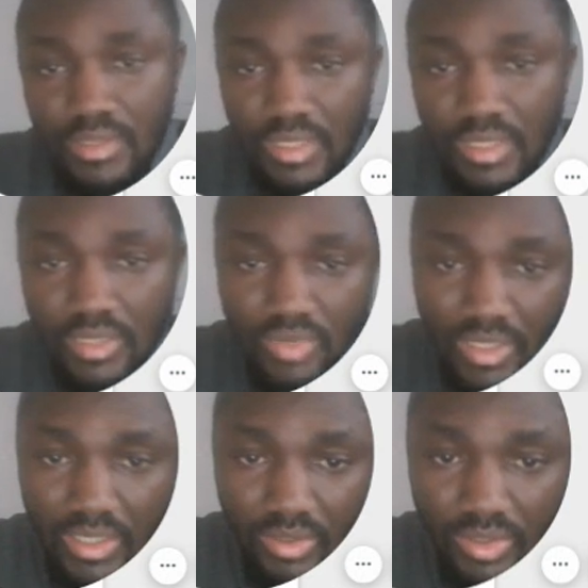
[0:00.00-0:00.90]
as you
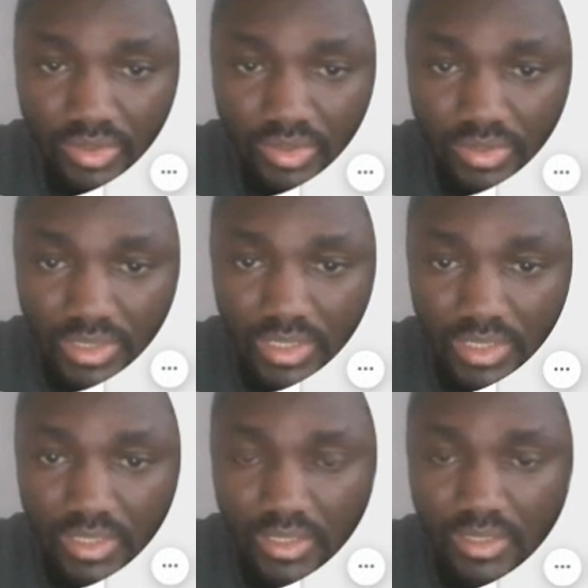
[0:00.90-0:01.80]
can also
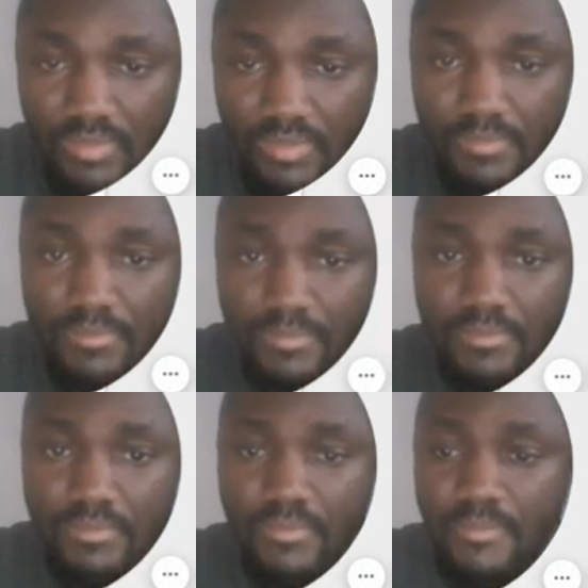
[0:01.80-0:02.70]
see,
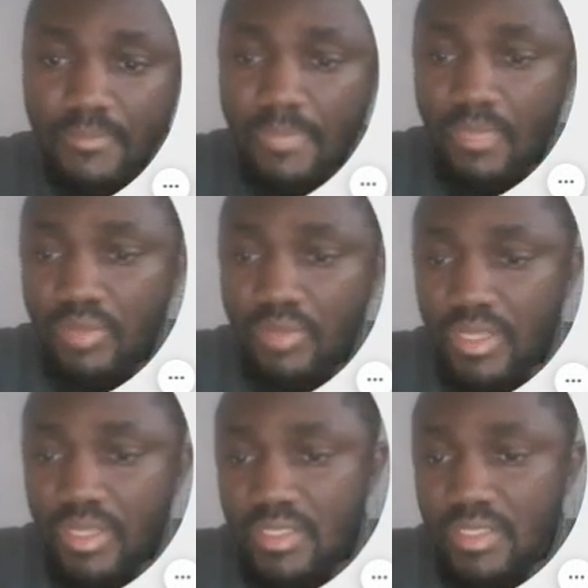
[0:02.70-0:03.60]
we
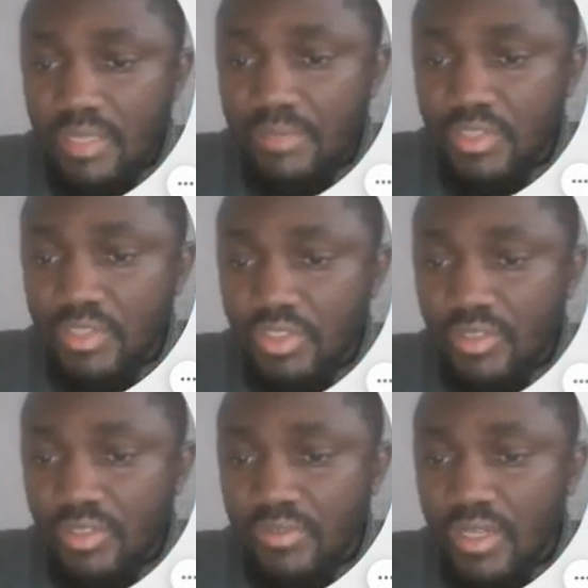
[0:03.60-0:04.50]
can see the measure
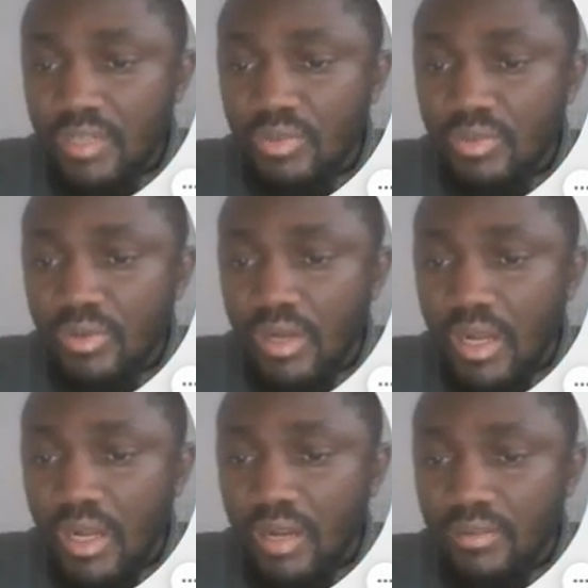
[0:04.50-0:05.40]
of angle
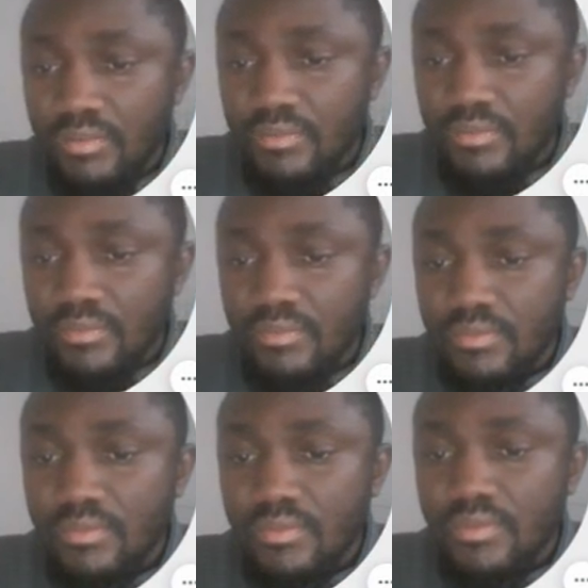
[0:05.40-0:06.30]
R
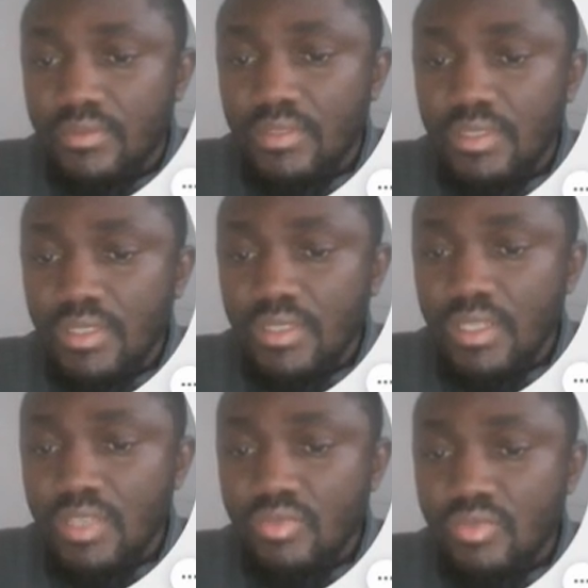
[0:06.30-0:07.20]

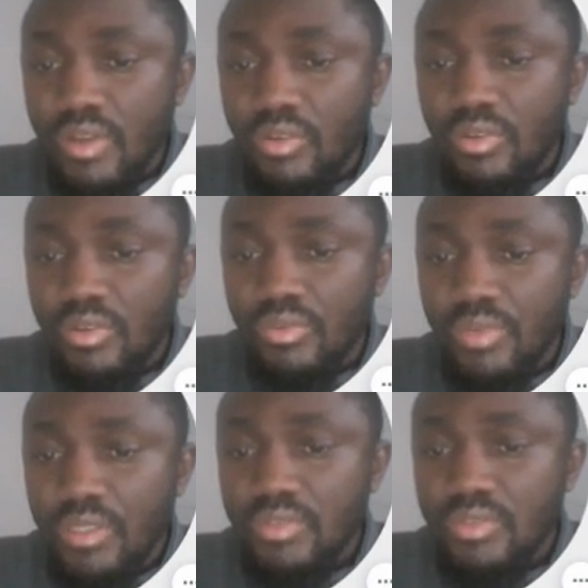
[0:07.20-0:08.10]
is quite congruent
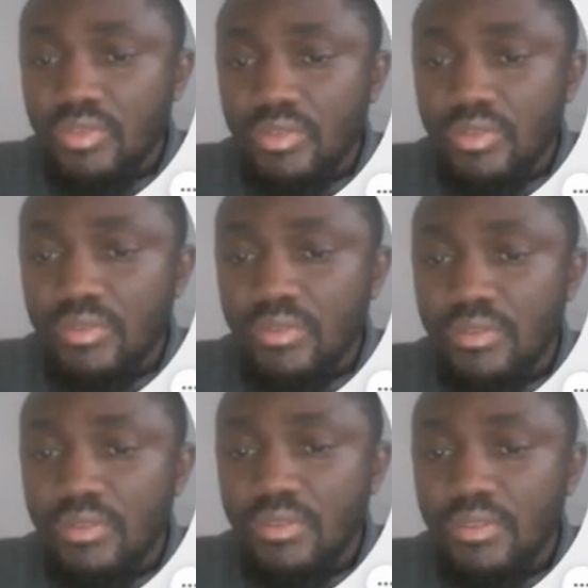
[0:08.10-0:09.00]
to
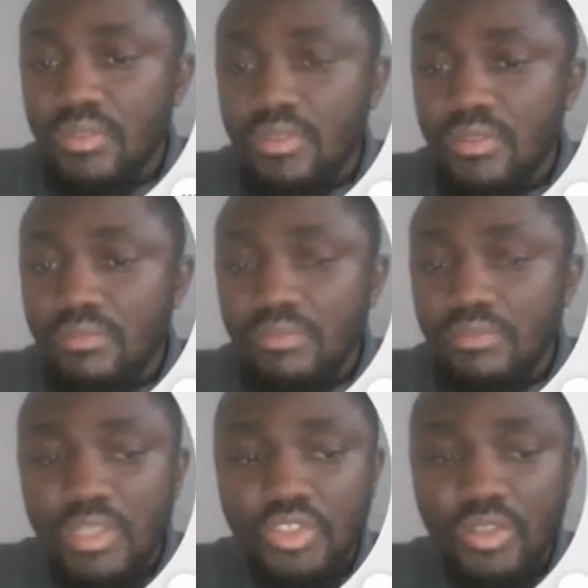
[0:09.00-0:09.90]

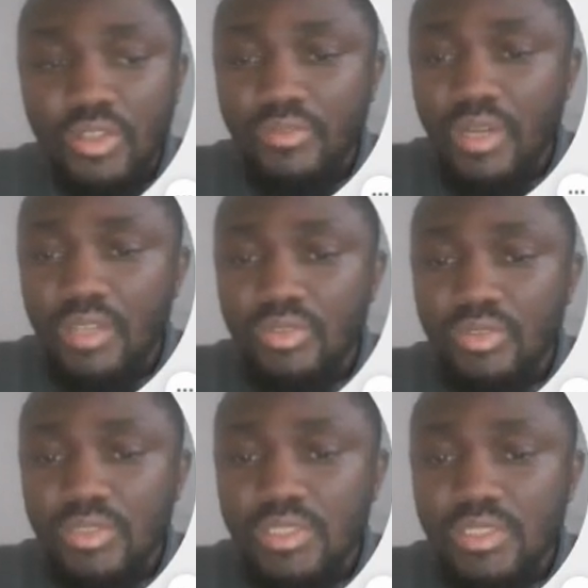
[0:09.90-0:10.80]
measure of angle
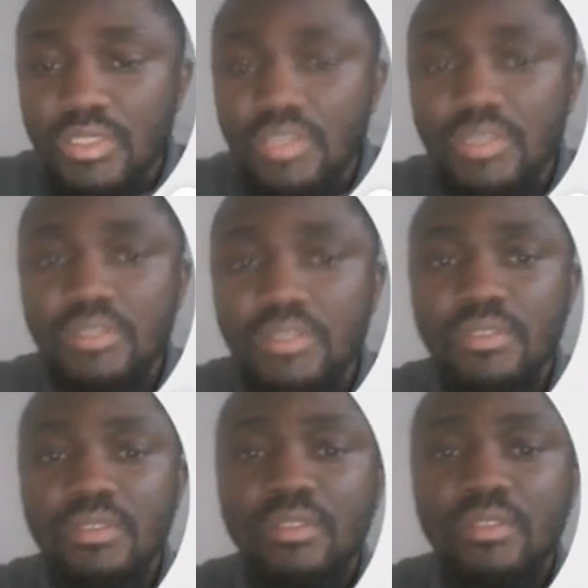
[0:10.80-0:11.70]
T
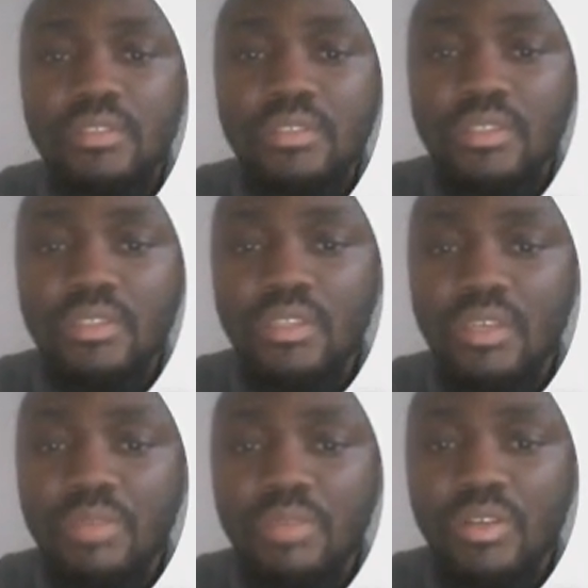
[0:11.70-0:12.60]
here
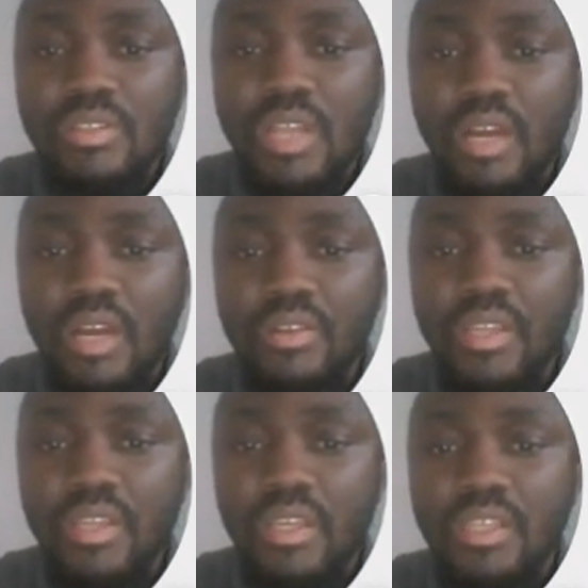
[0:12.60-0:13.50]
because R
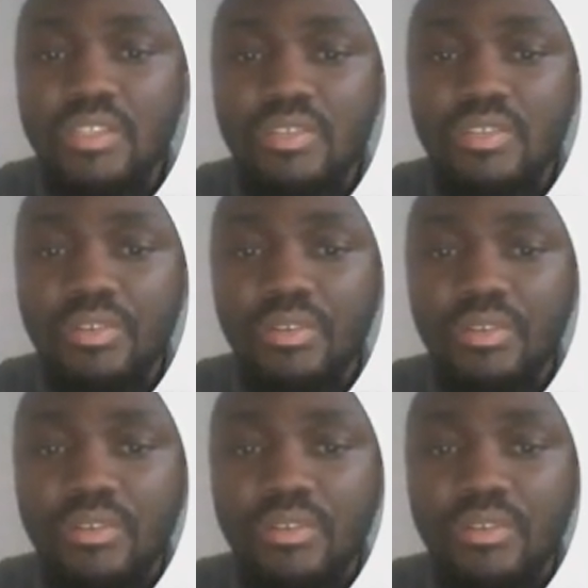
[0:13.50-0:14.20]
here interior.